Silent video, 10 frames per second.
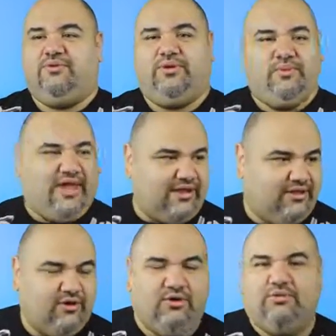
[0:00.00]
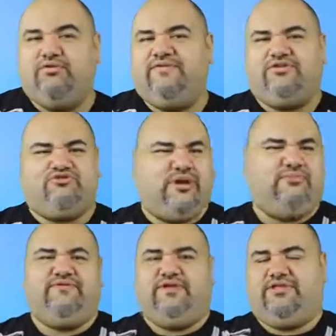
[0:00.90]
we had the Toho movies, great
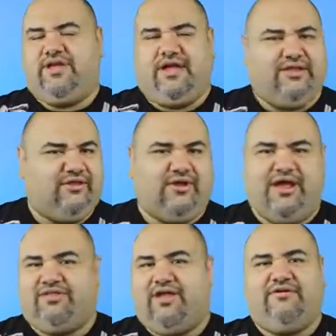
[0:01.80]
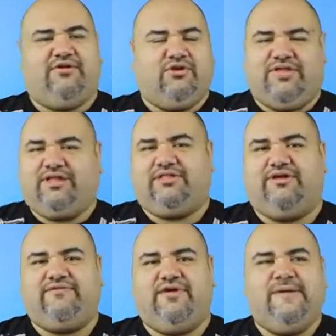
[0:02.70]
movies, you know, Heisei era and all that stuff.